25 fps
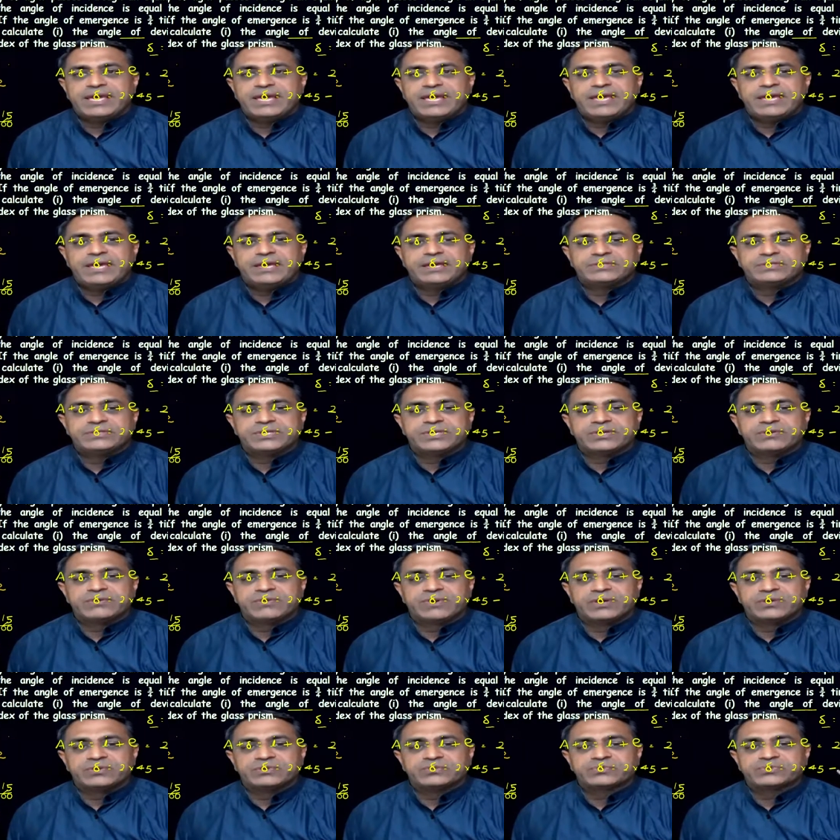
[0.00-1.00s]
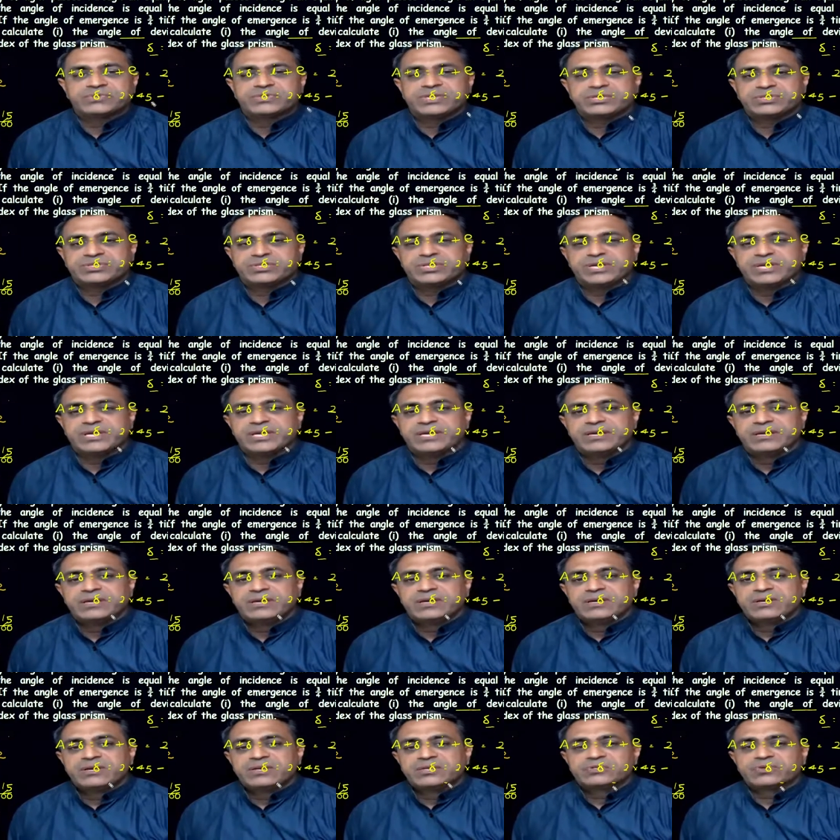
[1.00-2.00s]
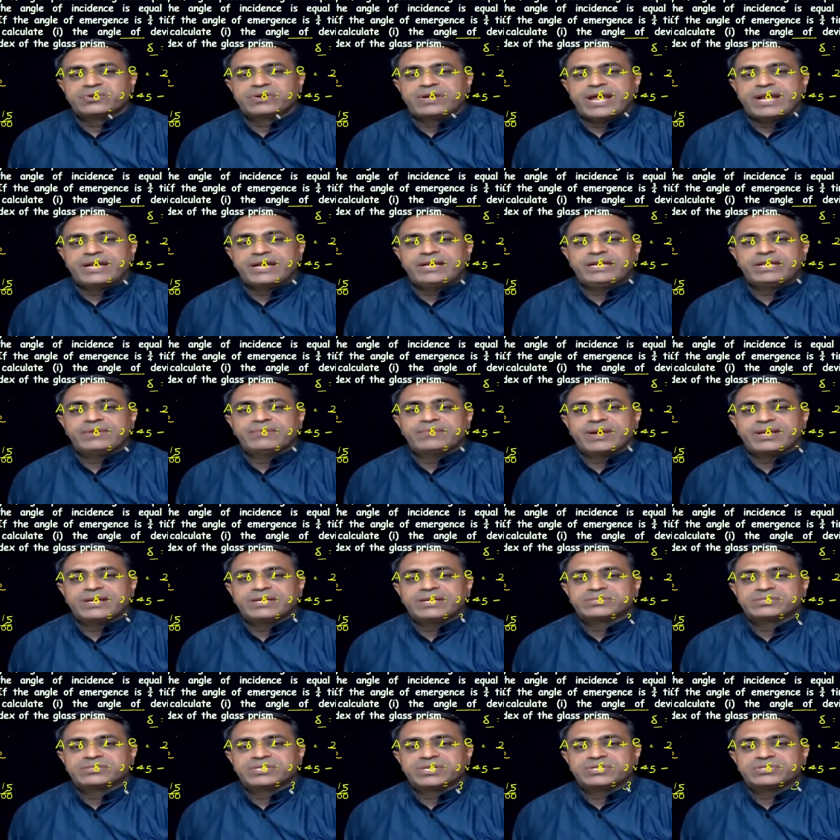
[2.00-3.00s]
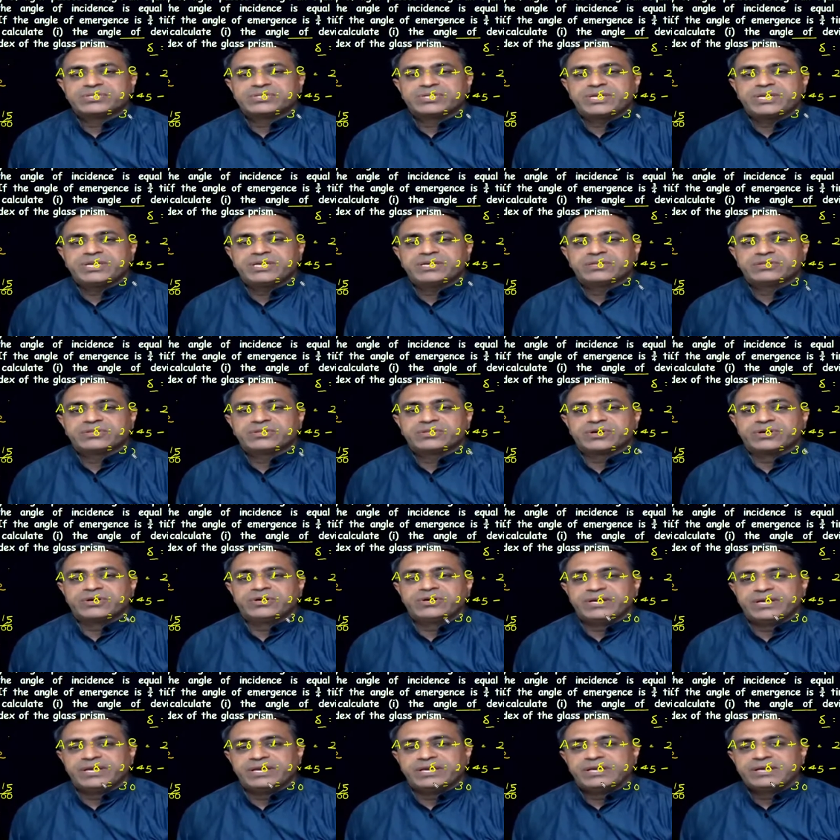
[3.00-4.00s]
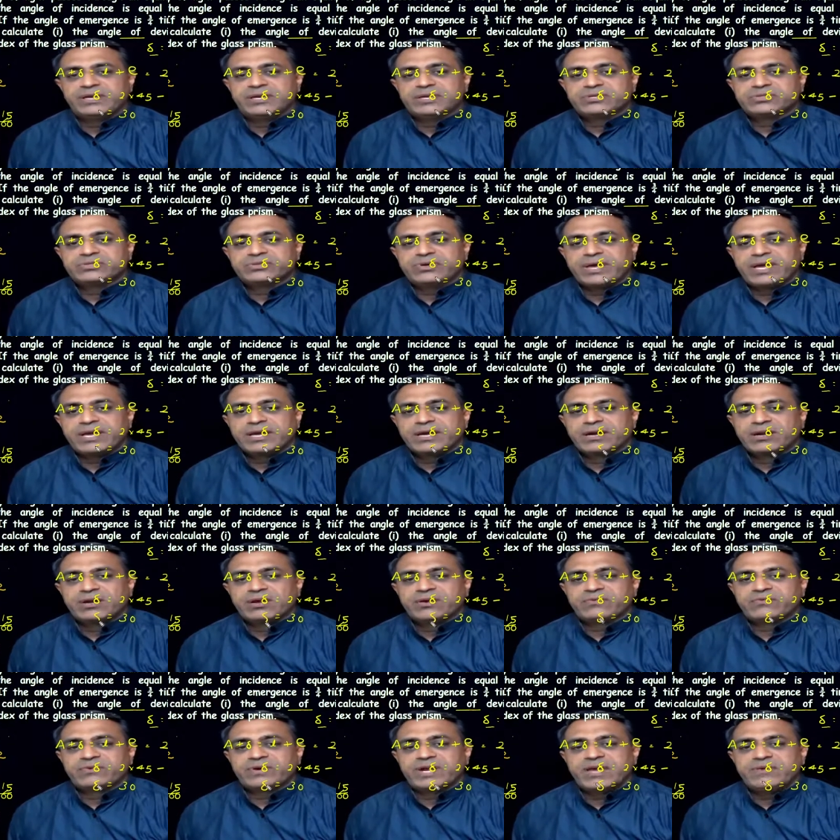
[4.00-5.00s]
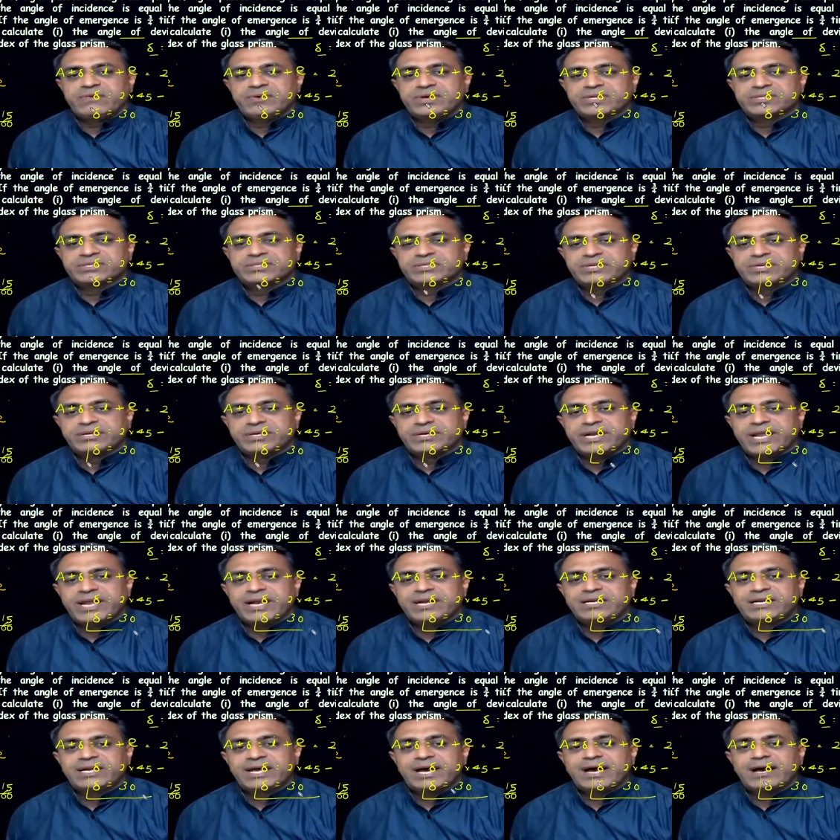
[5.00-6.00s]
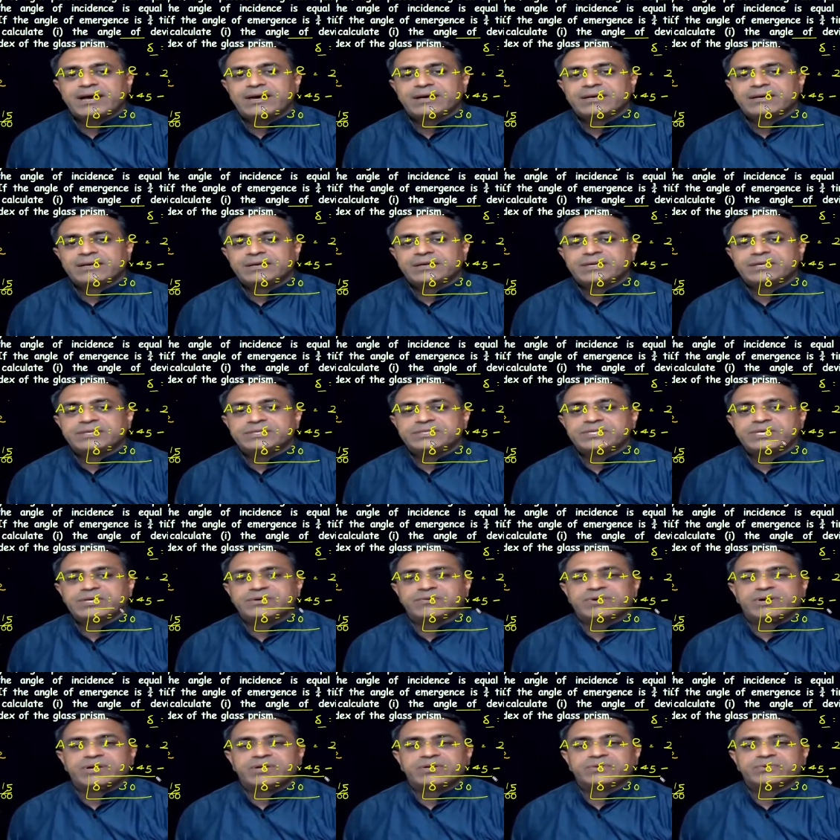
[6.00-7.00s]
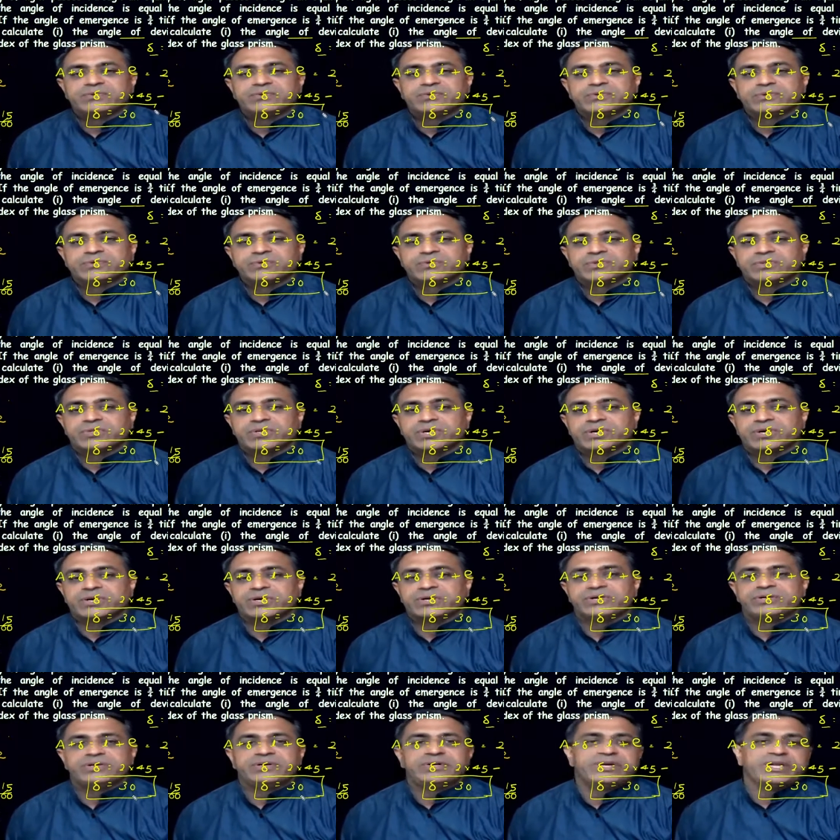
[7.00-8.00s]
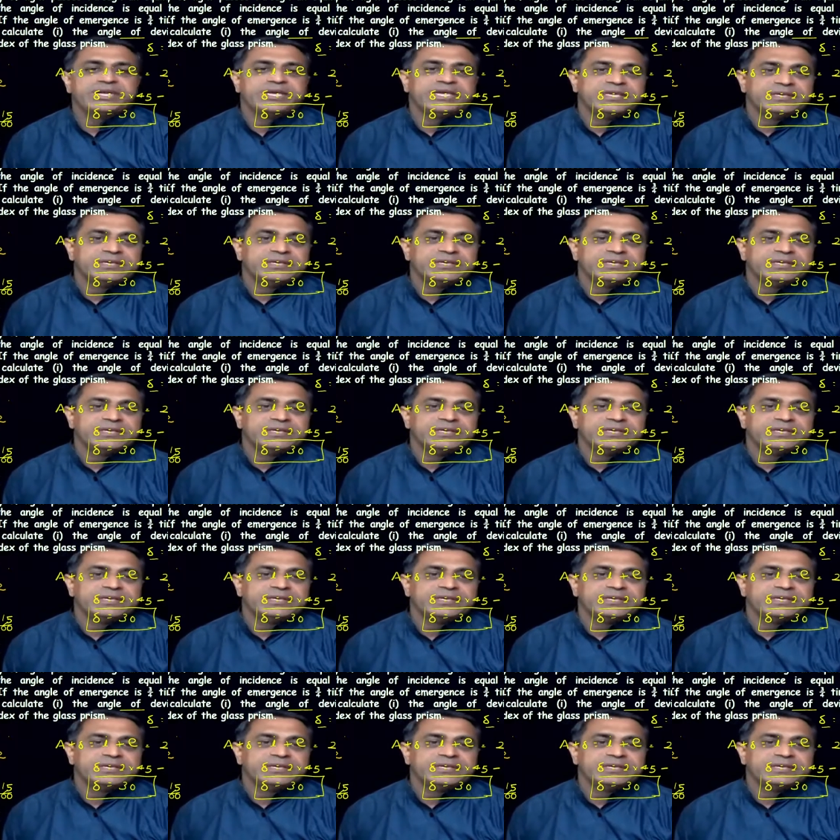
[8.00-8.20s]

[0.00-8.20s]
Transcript: A is equal to 60. So 90 minus 60, 30. The angle of deviation delta is equal to 30.